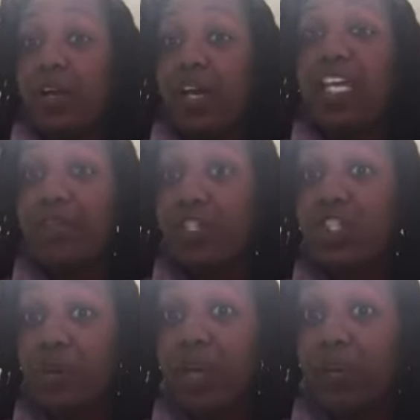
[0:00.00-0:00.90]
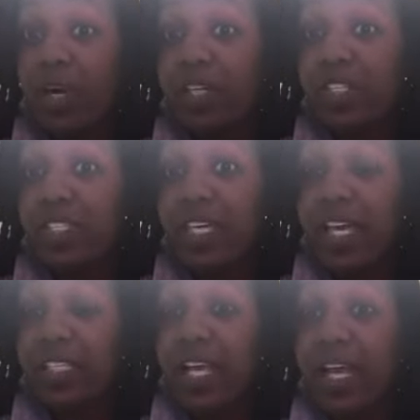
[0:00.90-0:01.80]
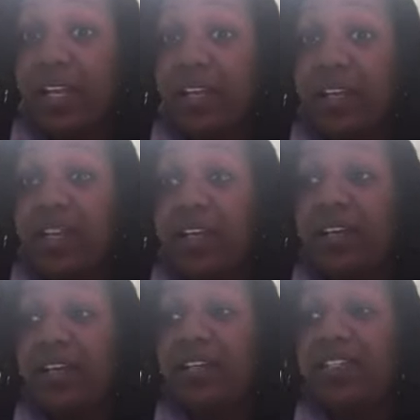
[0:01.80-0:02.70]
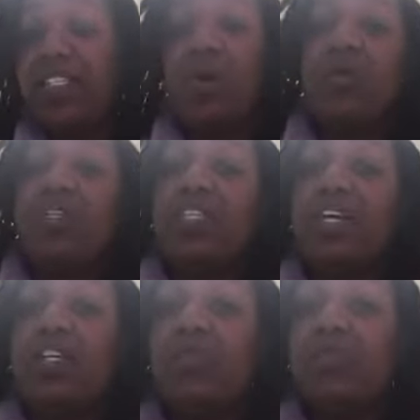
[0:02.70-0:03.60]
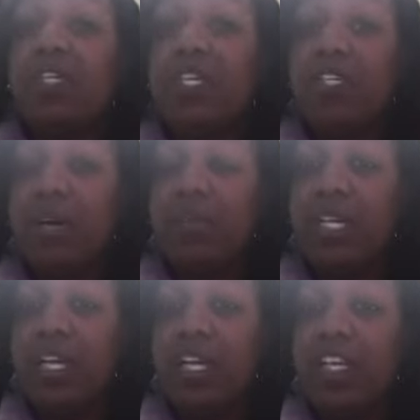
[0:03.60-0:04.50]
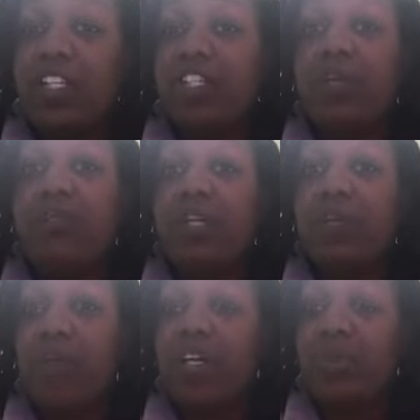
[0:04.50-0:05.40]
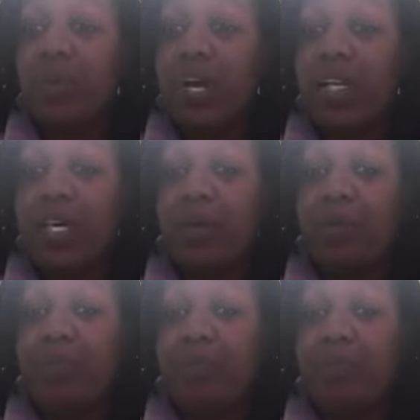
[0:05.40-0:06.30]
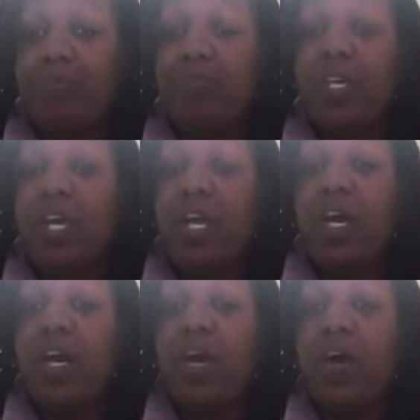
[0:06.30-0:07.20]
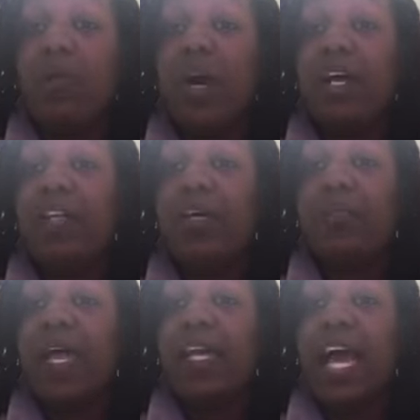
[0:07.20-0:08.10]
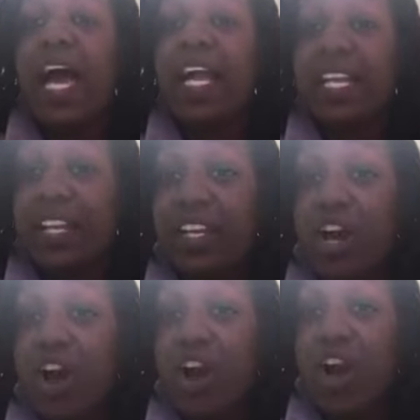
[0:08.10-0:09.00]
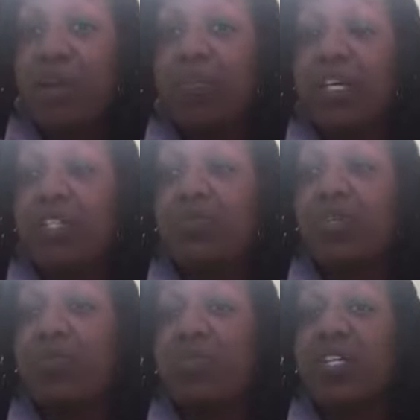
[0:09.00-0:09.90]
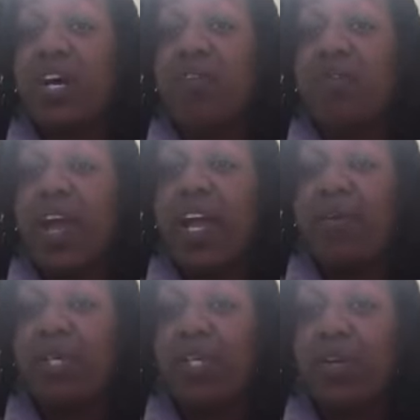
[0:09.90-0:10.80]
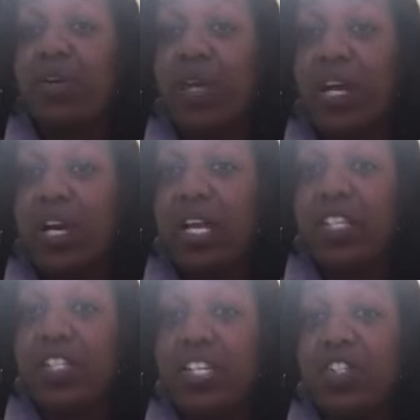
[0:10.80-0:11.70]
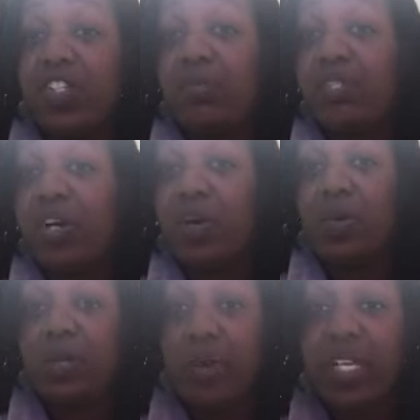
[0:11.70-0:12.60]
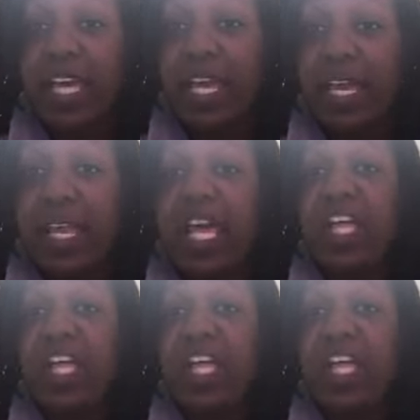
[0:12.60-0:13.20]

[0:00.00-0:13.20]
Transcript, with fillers: Even straight ones at that. So it's like, you did a dumb thing, and she pretty much wind up like hiding in the car, because we was riding with a girl at our college that she was the only one that had